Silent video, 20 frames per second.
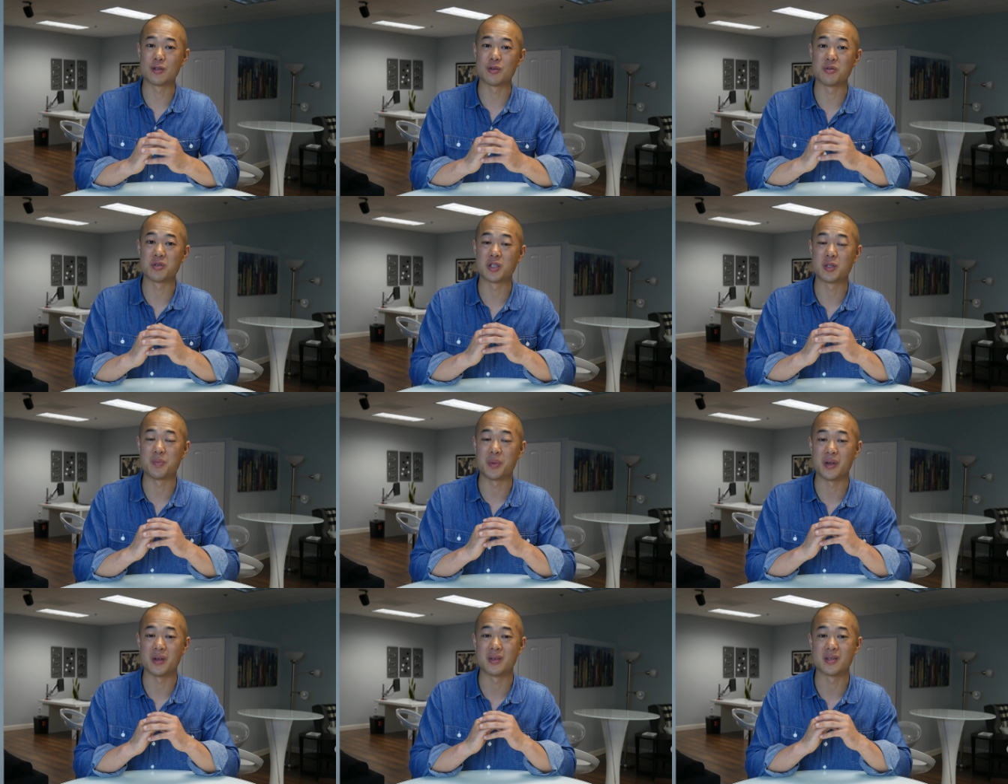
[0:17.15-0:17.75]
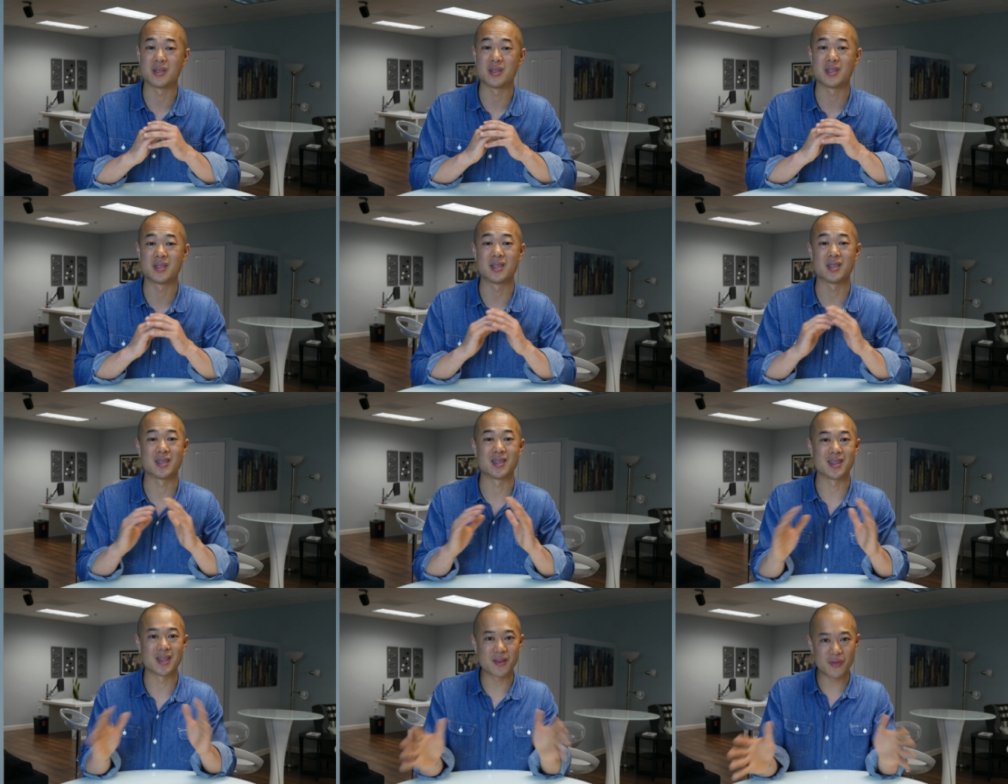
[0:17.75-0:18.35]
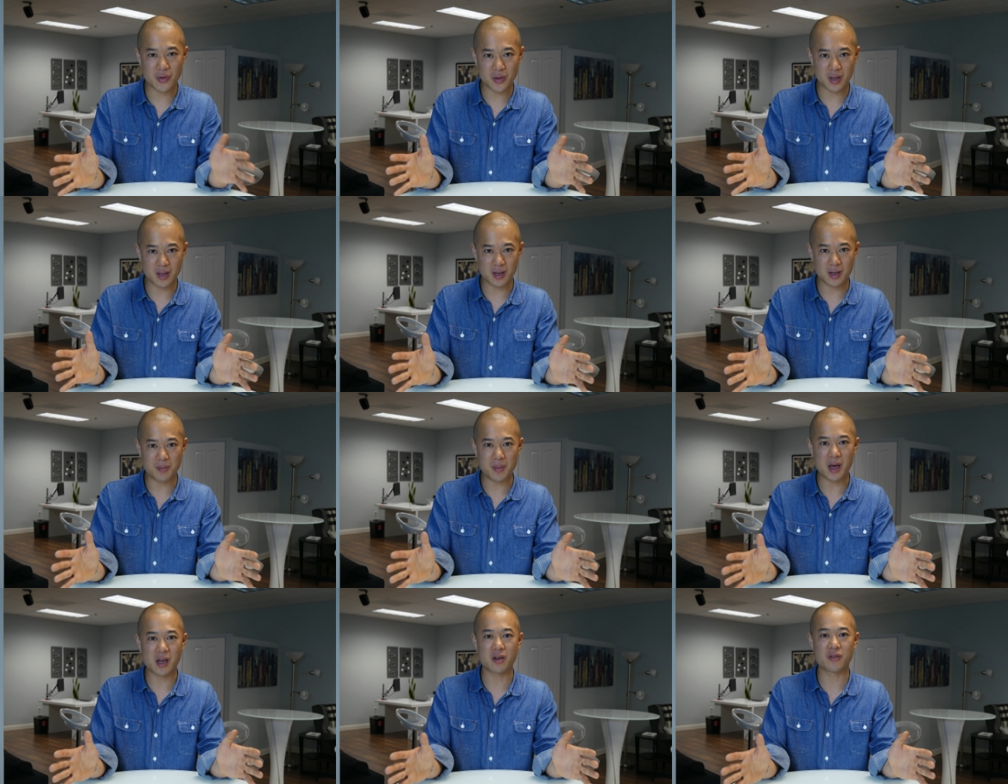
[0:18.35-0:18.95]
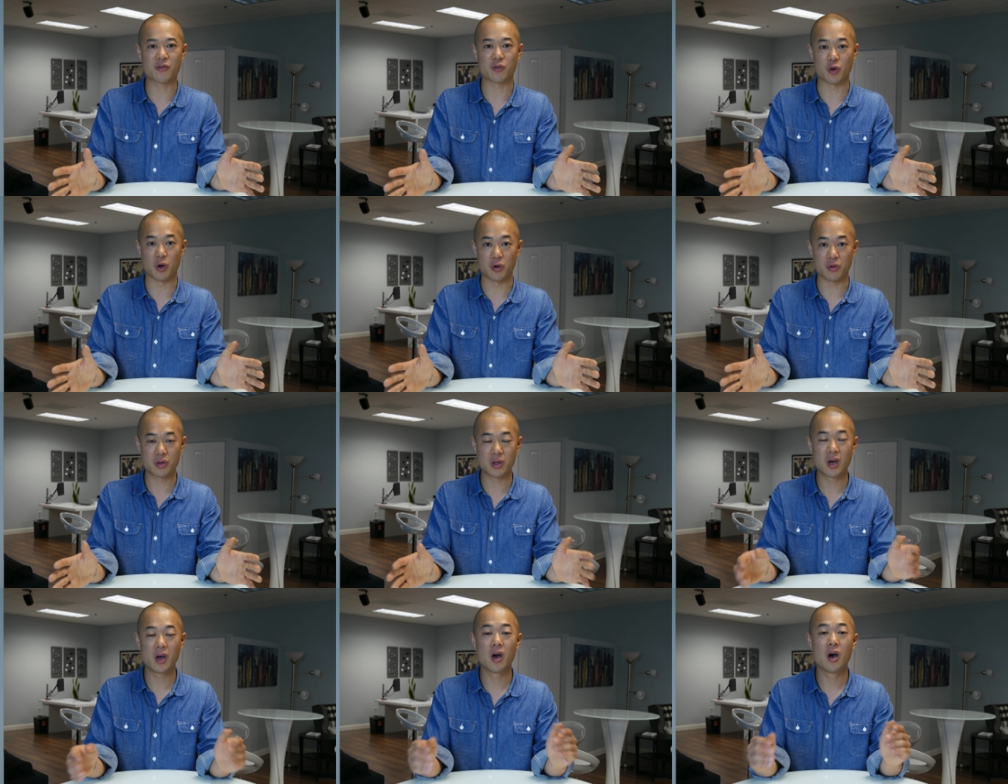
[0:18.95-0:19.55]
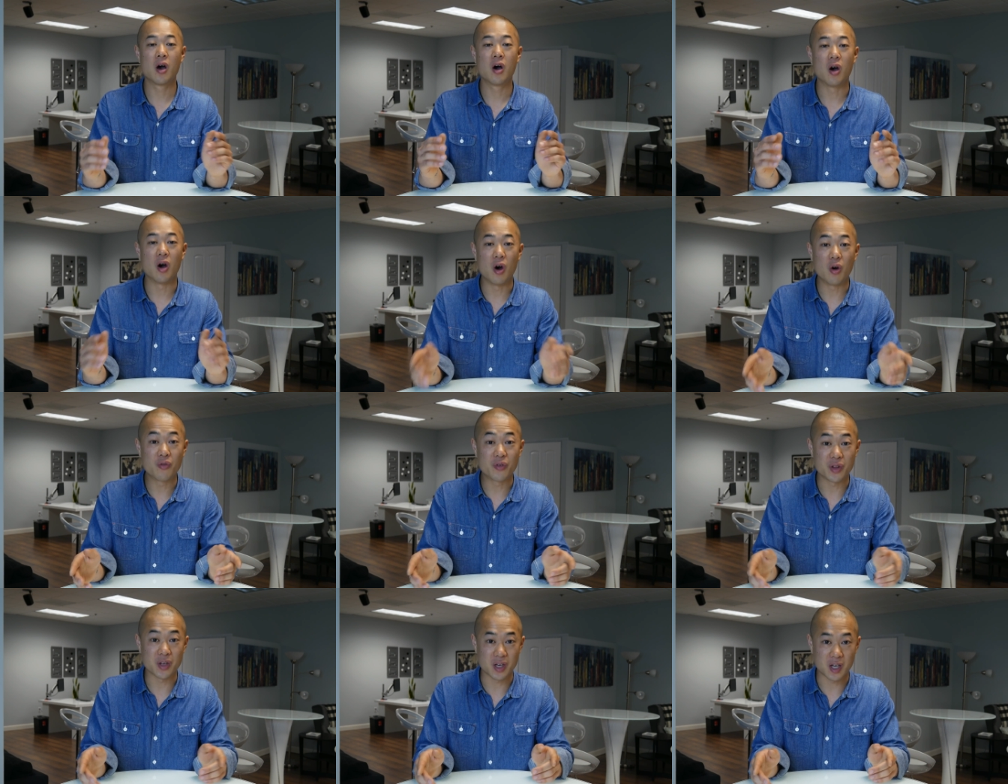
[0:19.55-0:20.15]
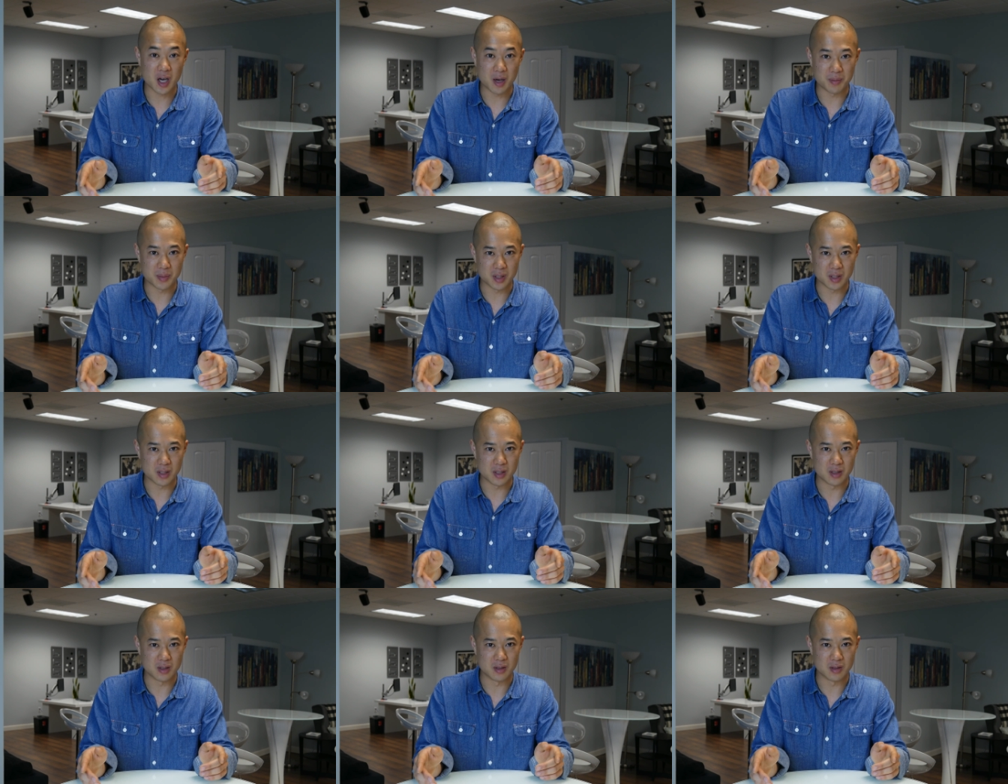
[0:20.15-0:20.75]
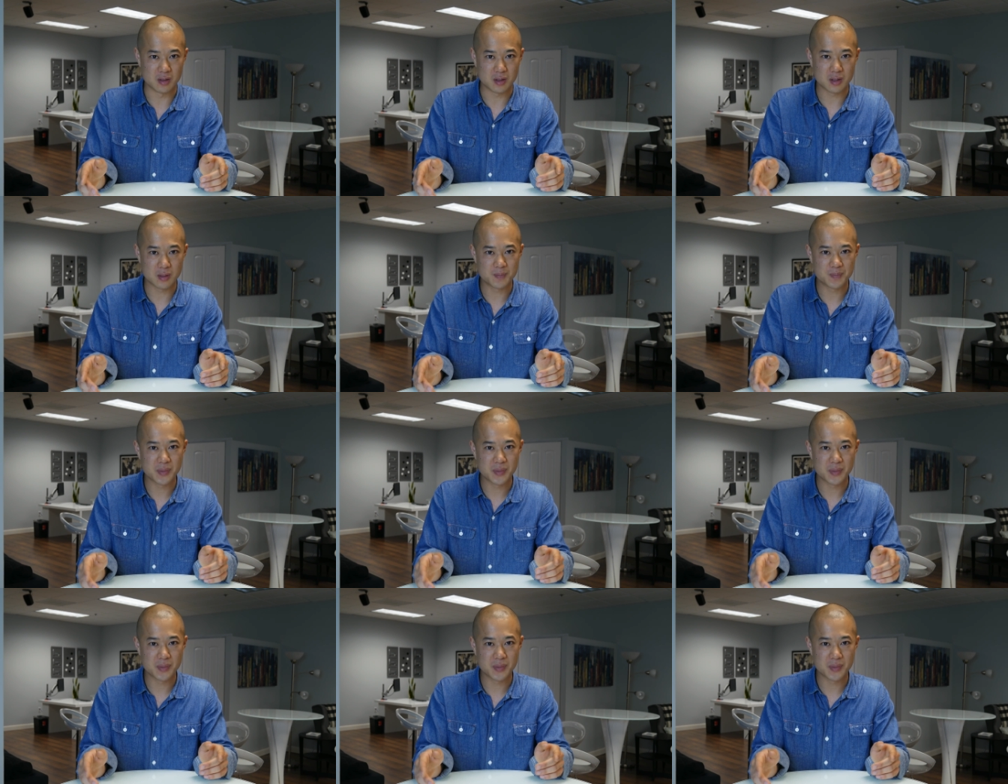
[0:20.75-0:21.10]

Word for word: to experience a significant amount of growth over the coming years.